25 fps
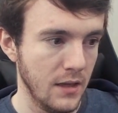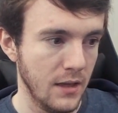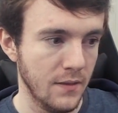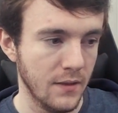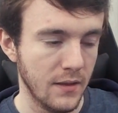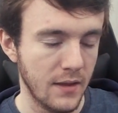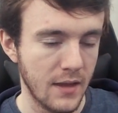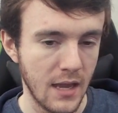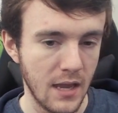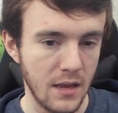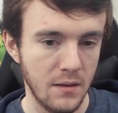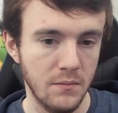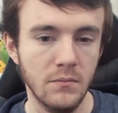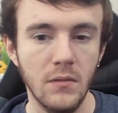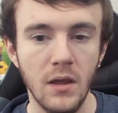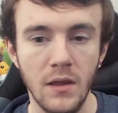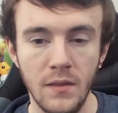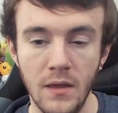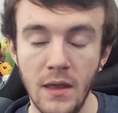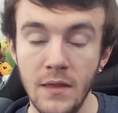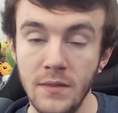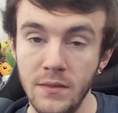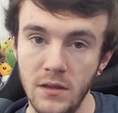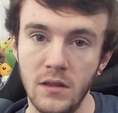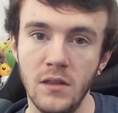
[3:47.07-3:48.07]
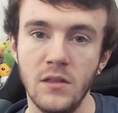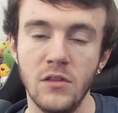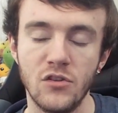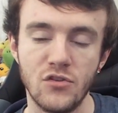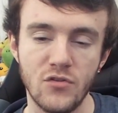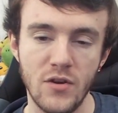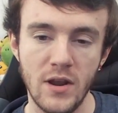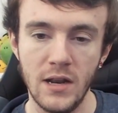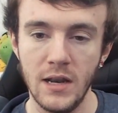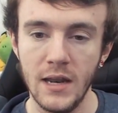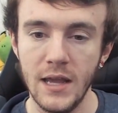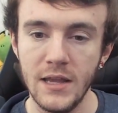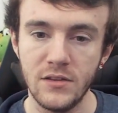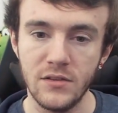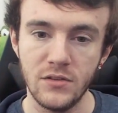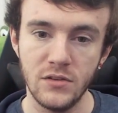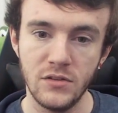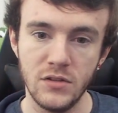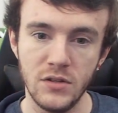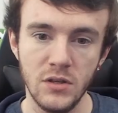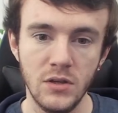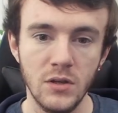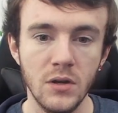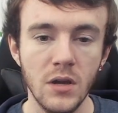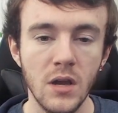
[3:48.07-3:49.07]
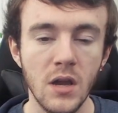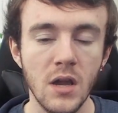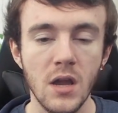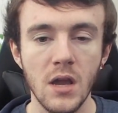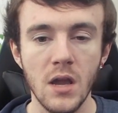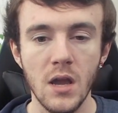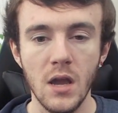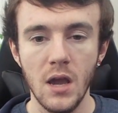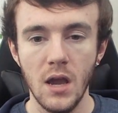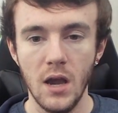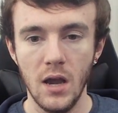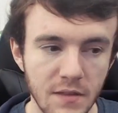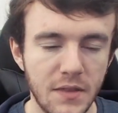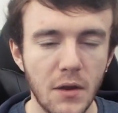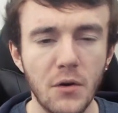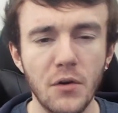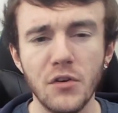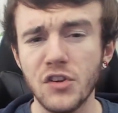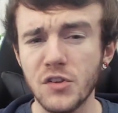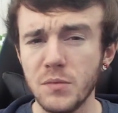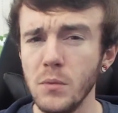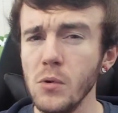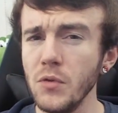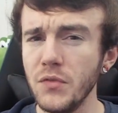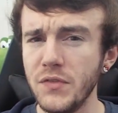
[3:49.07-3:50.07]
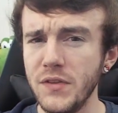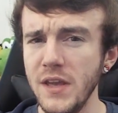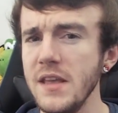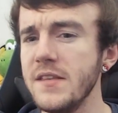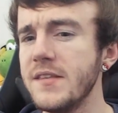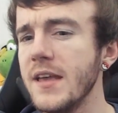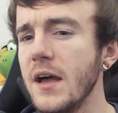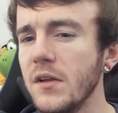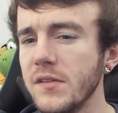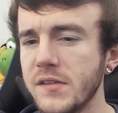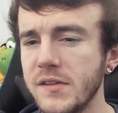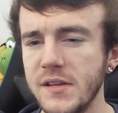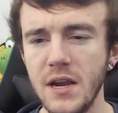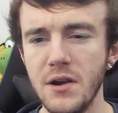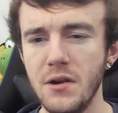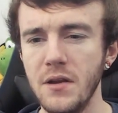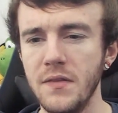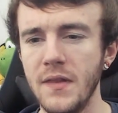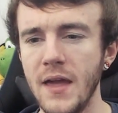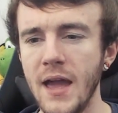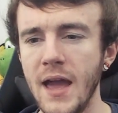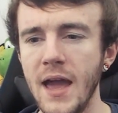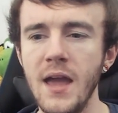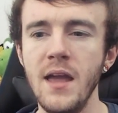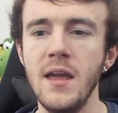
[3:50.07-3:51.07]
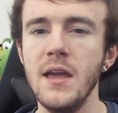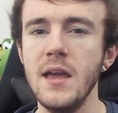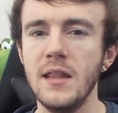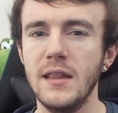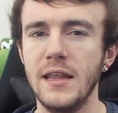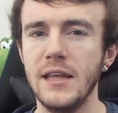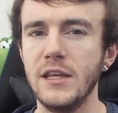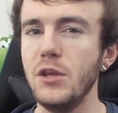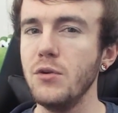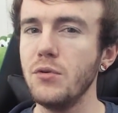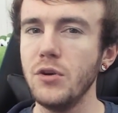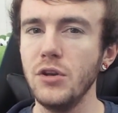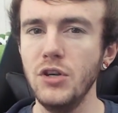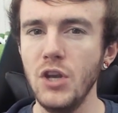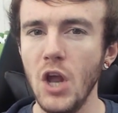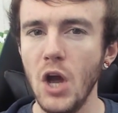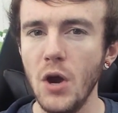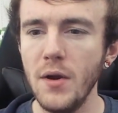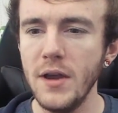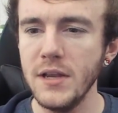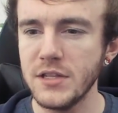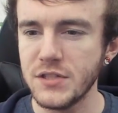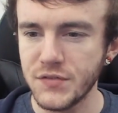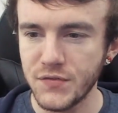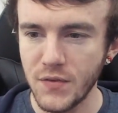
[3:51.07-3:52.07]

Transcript: game and in the trailer later too. There are small details here and there, like you can notice